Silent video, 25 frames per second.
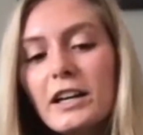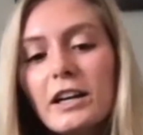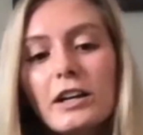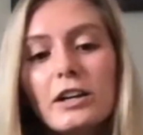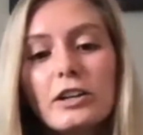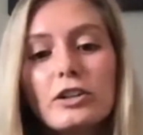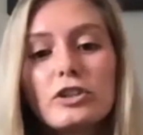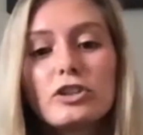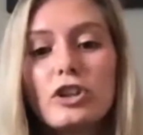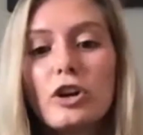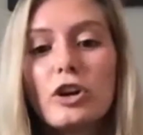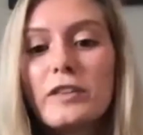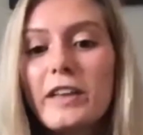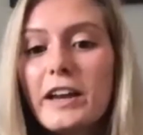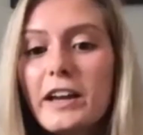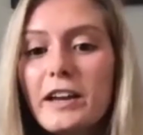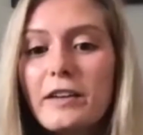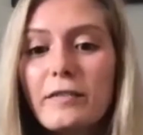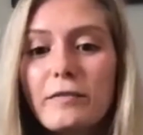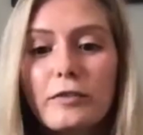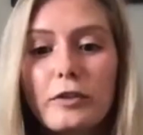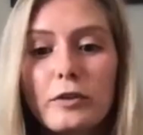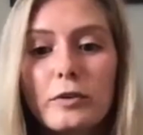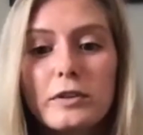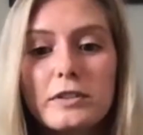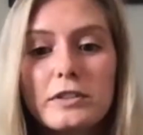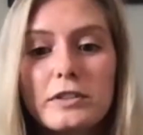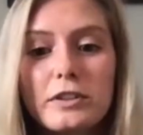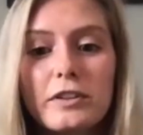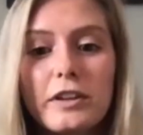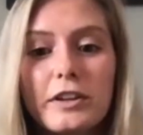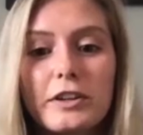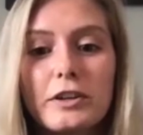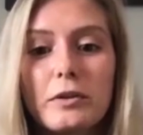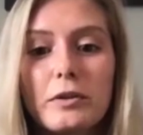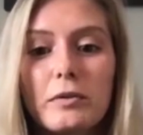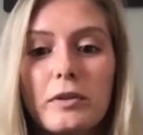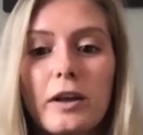Show that influencer that
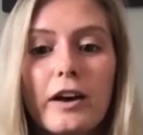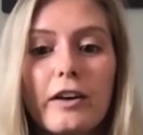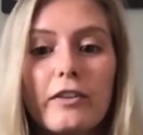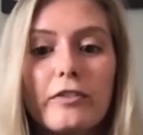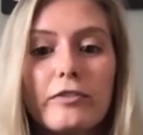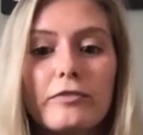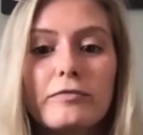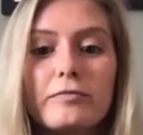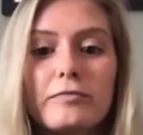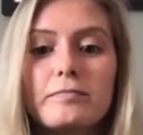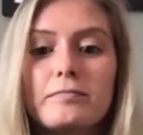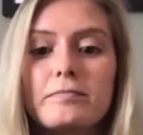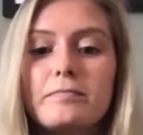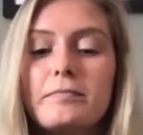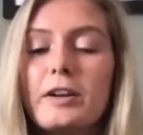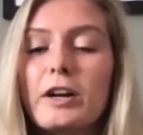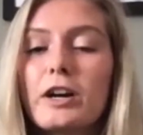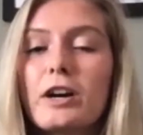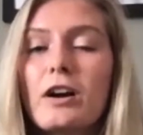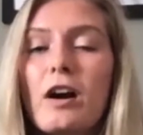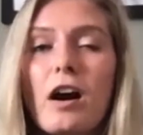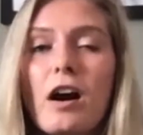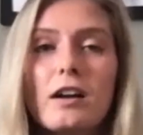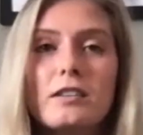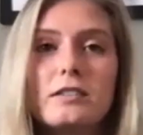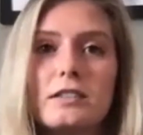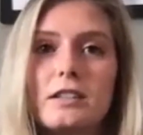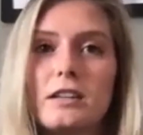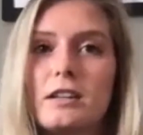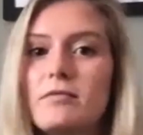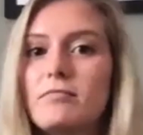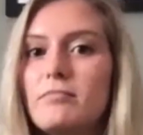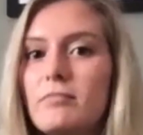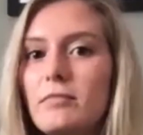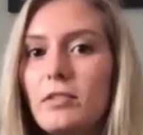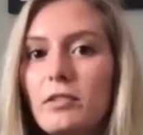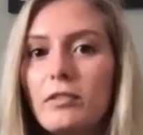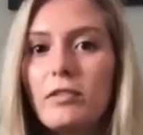you love their content,
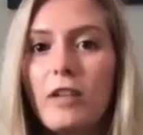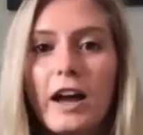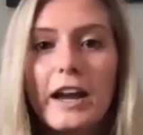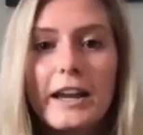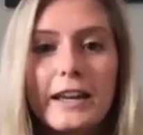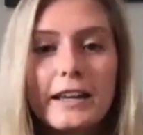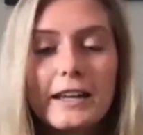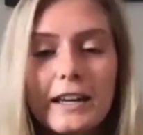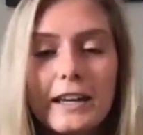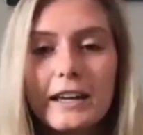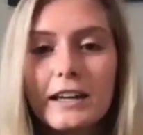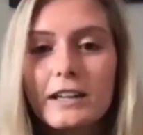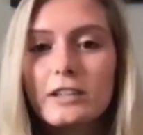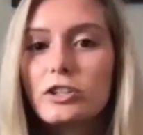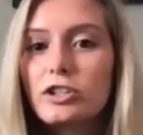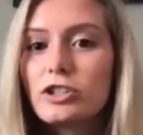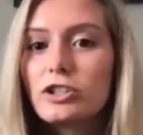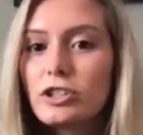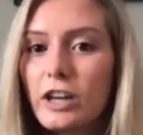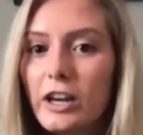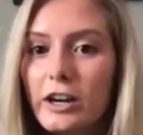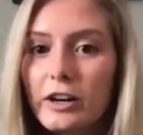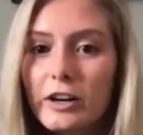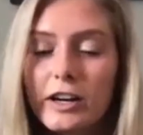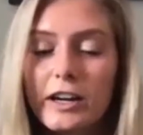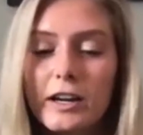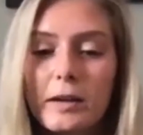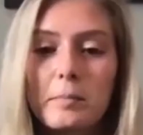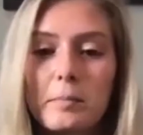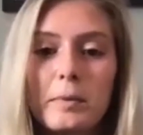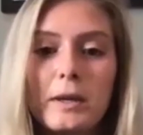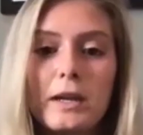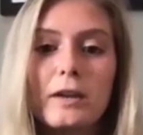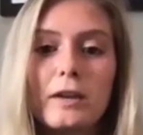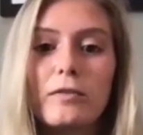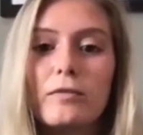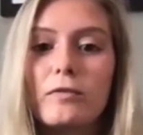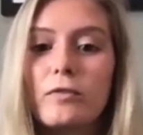like it, share it, be
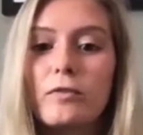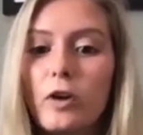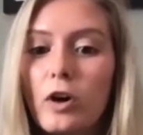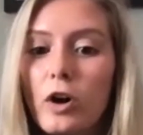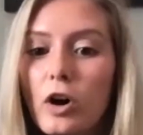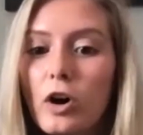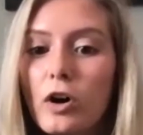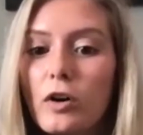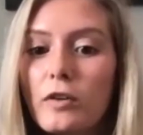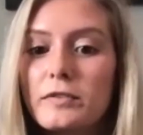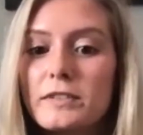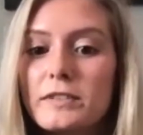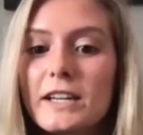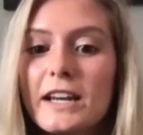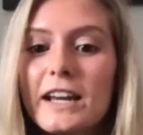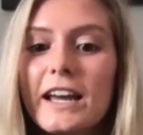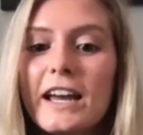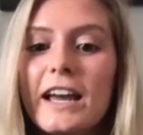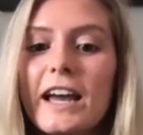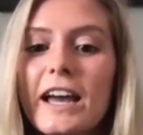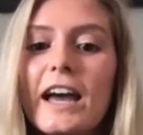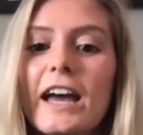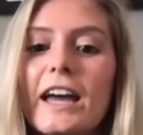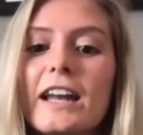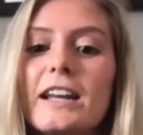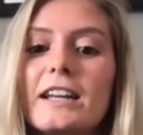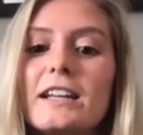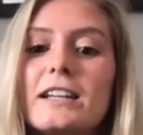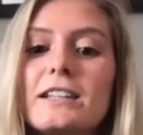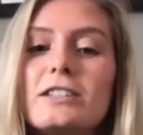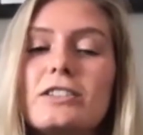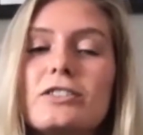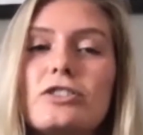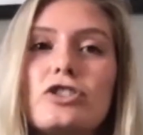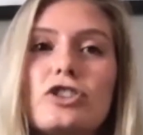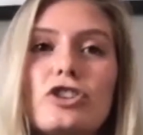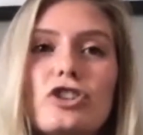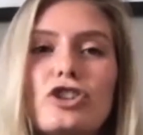involved. And it
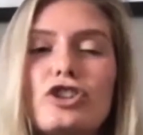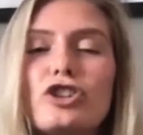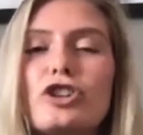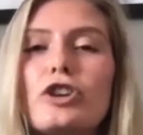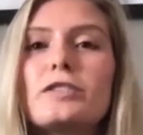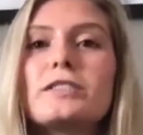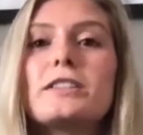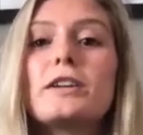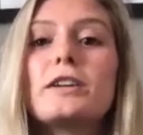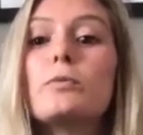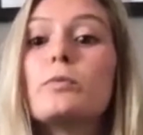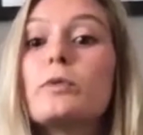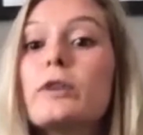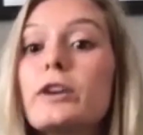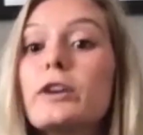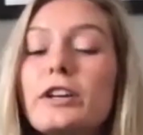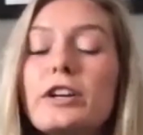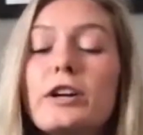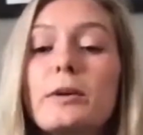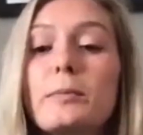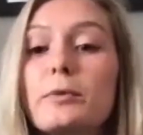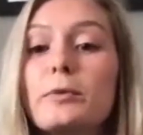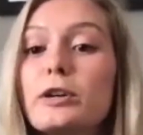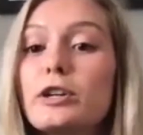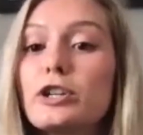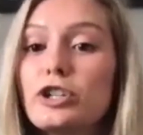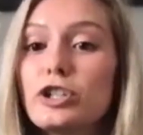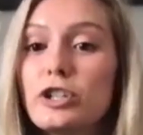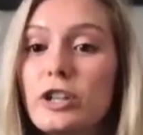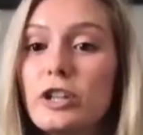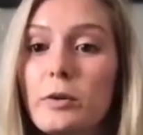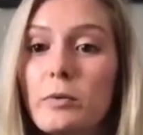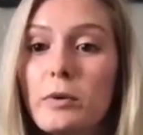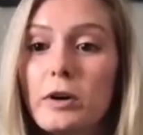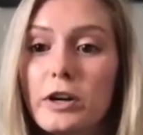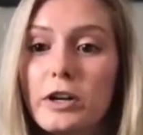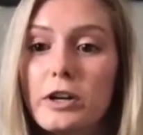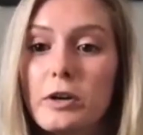just shows they really appreciate
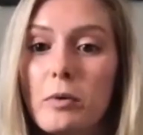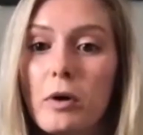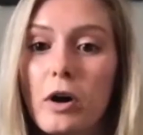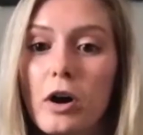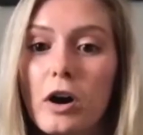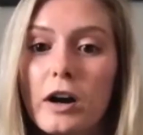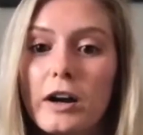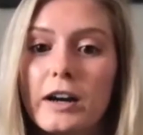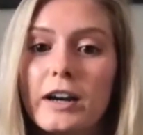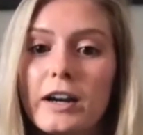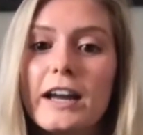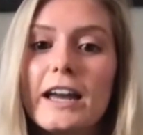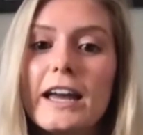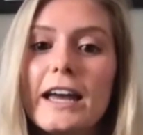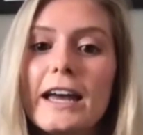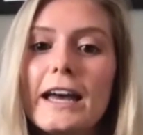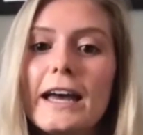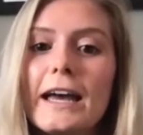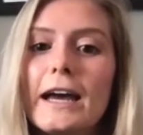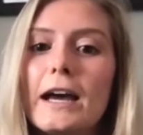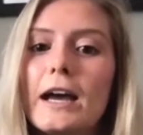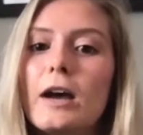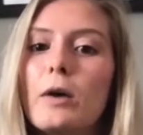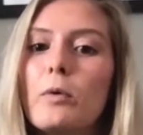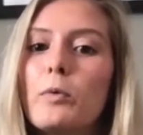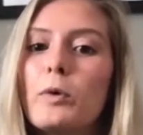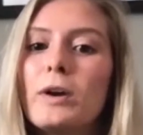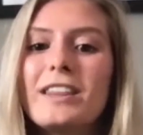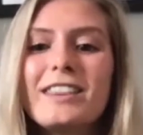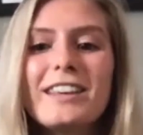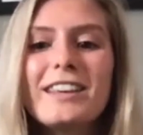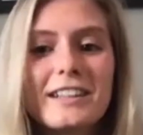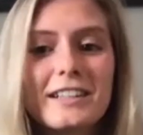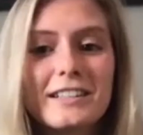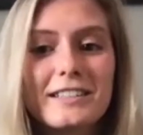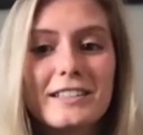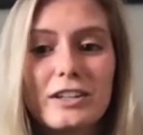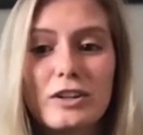where you are. We think
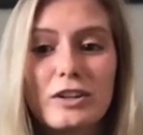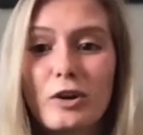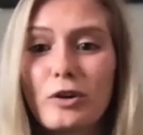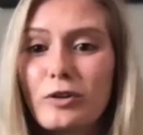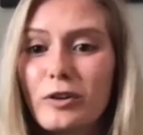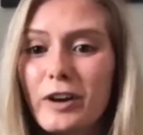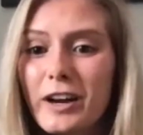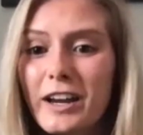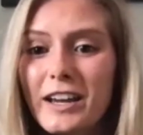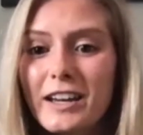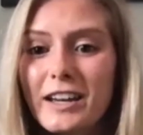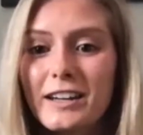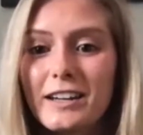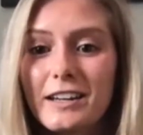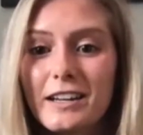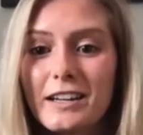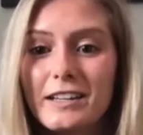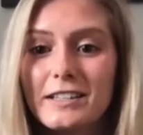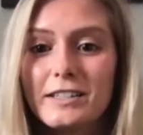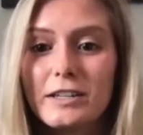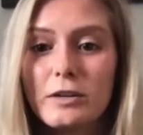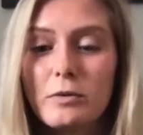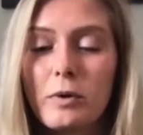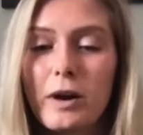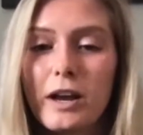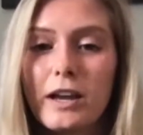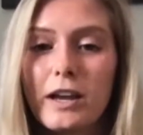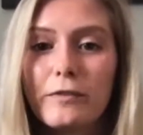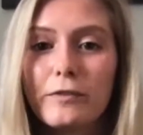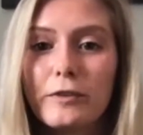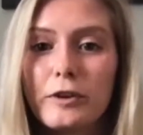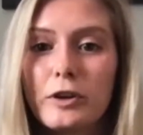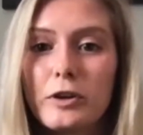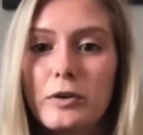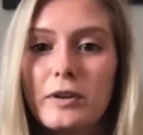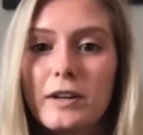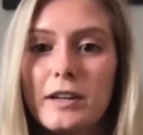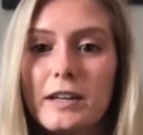this is a great and easy way for
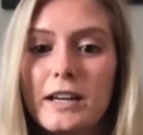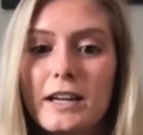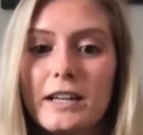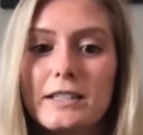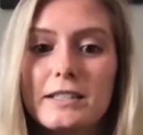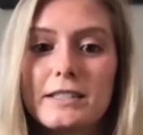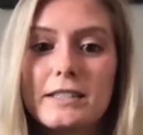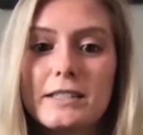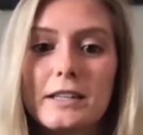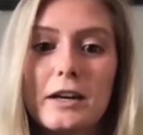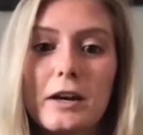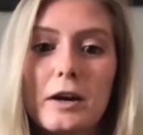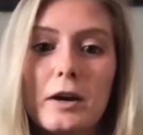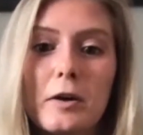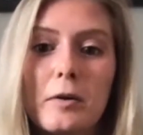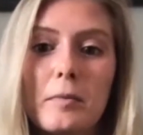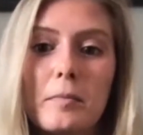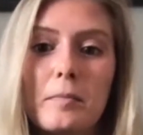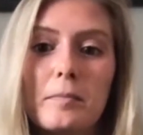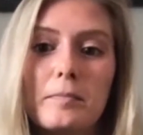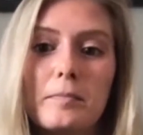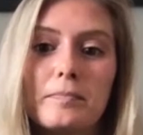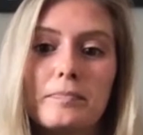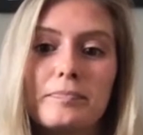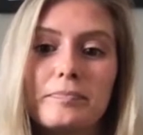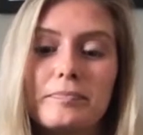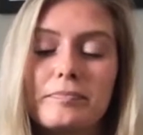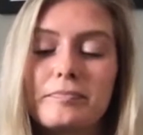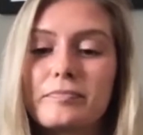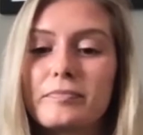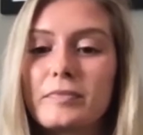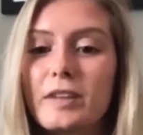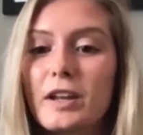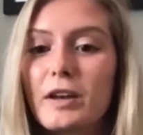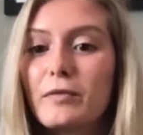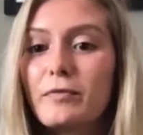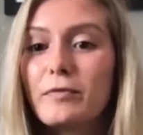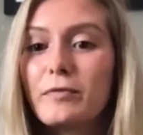you to get some
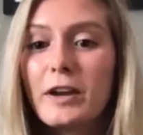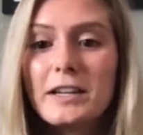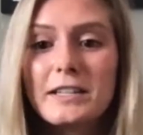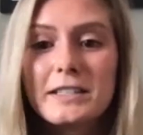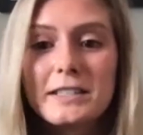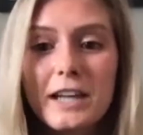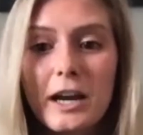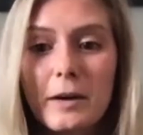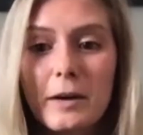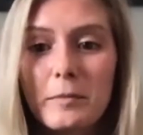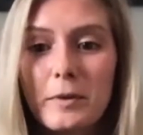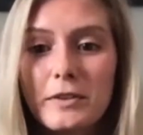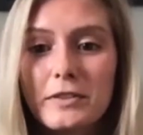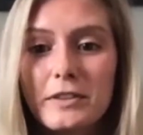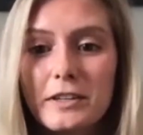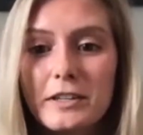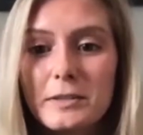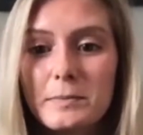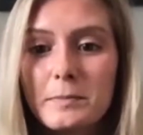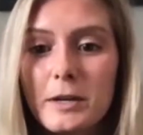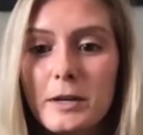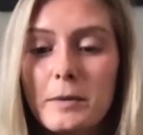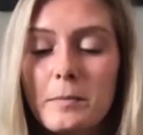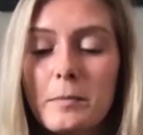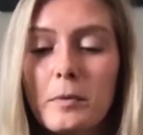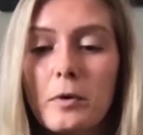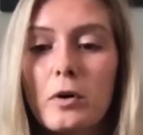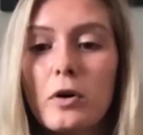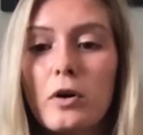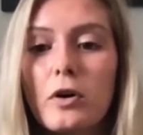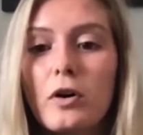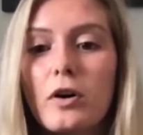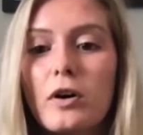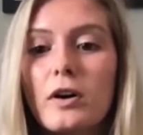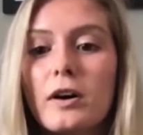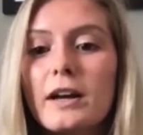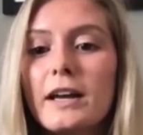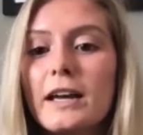FaceTime with these
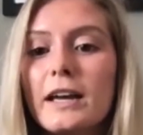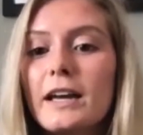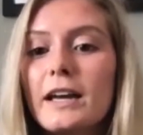people,